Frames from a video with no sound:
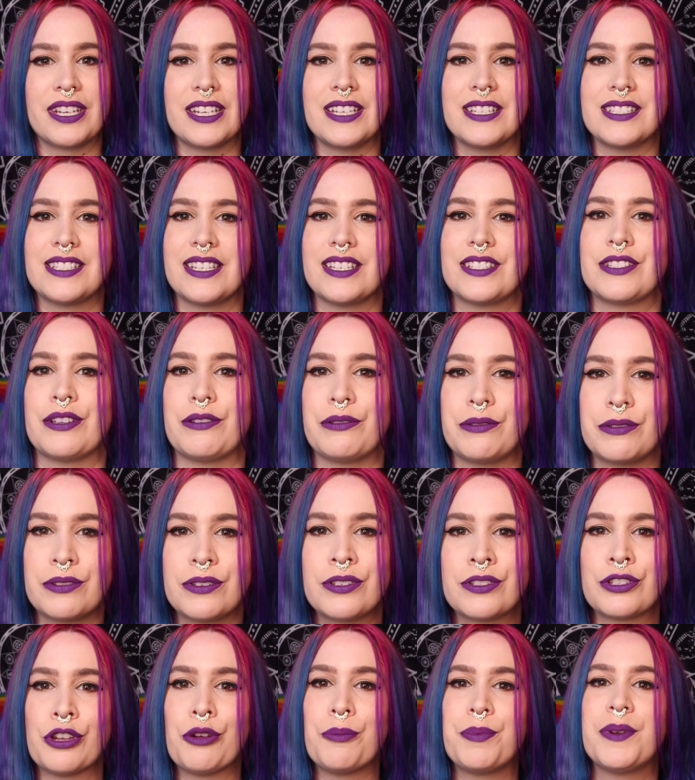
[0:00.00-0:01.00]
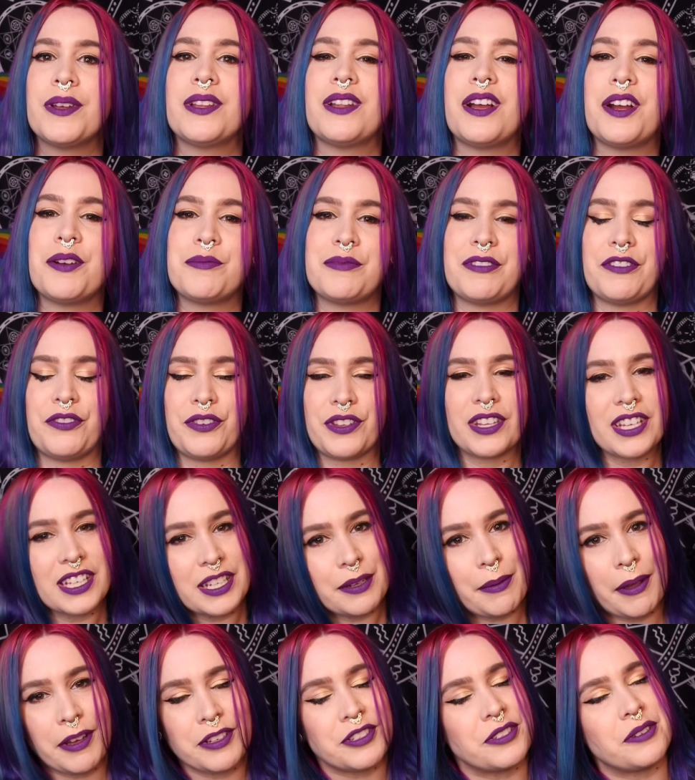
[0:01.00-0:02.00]
easy, so don't be alarmed if you're thinking
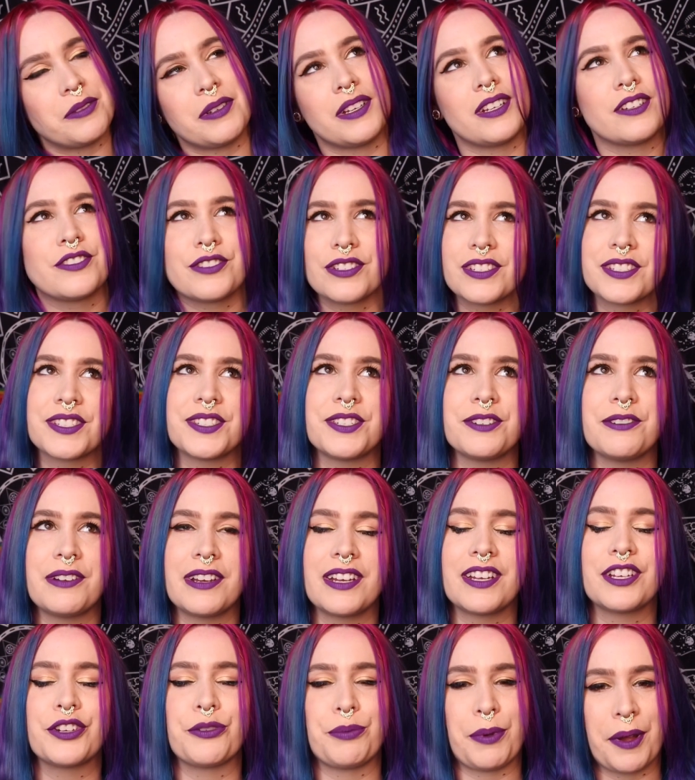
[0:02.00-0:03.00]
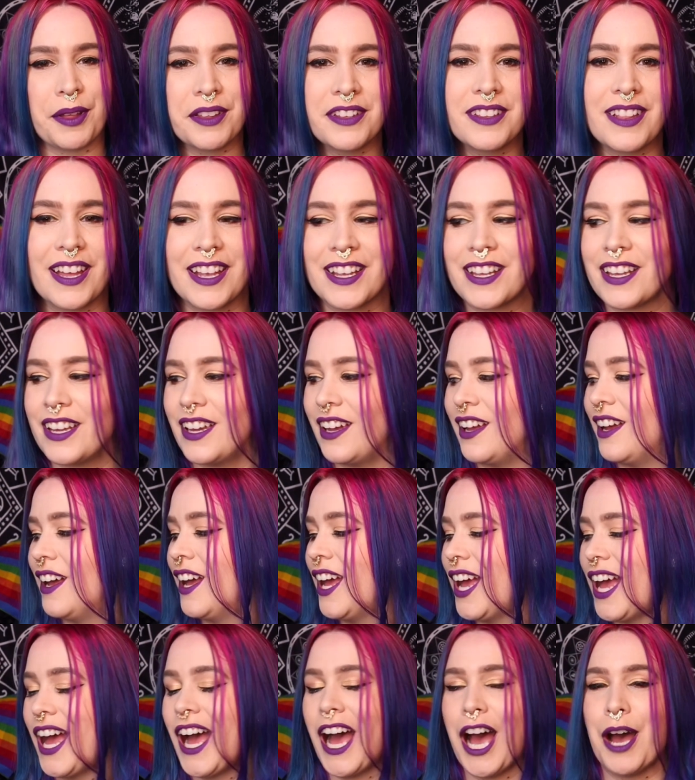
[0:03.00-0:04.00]
about doing it. Just do it, you'll probably like it.
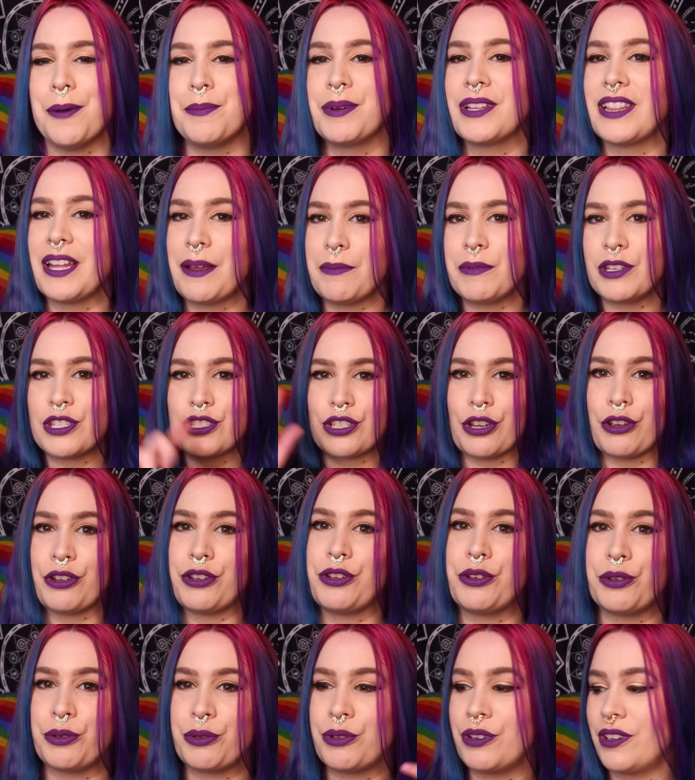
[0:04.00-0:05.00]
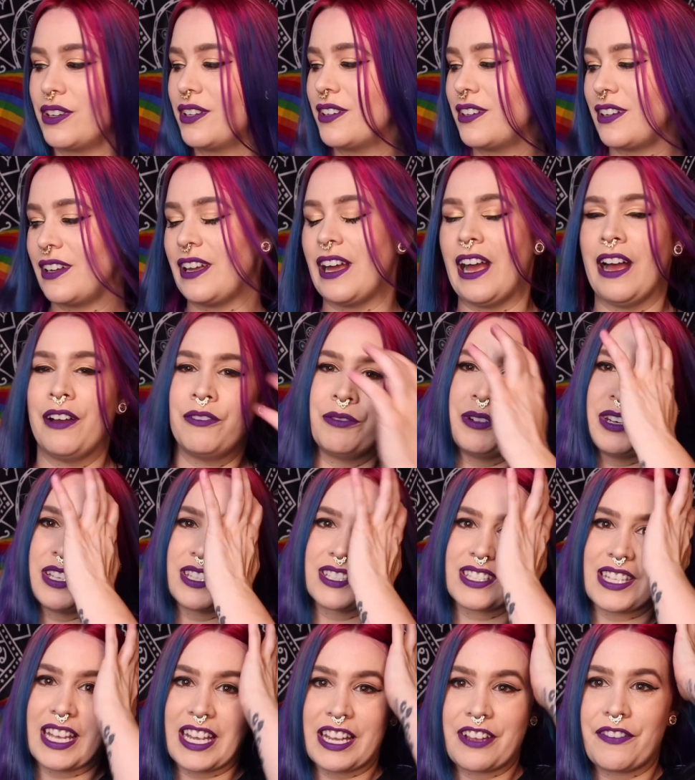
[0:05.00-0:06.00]
But let me show you what it's
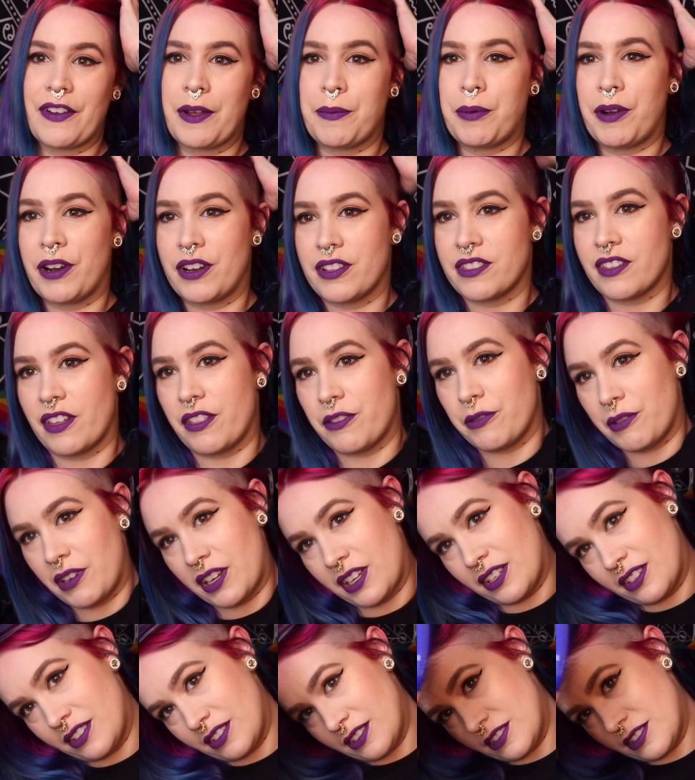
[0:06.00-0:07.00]
like if I part it the other way.